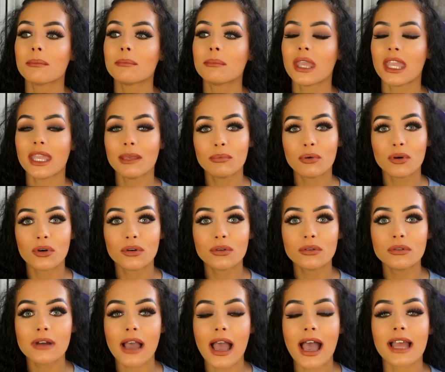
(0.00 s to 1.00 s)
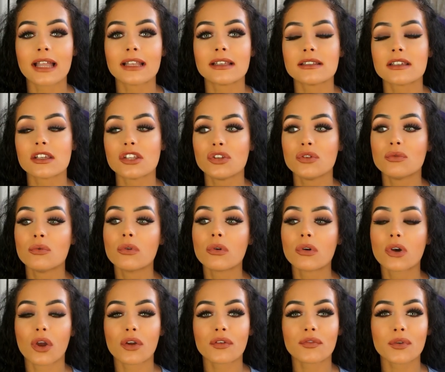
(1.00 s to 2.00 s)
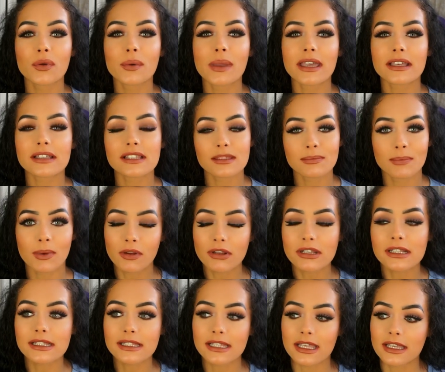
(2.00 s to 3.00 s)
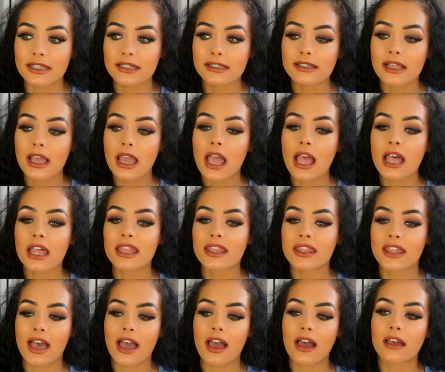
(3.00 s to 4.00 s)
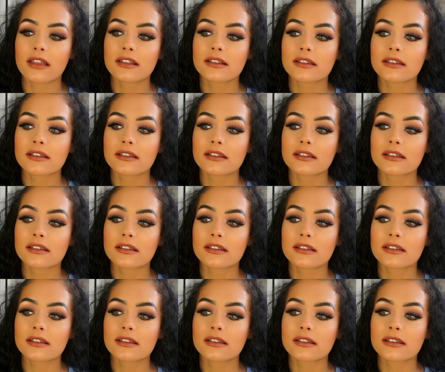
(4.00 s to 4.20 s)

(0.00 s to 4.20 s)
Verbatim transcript: people and you will go through experiences that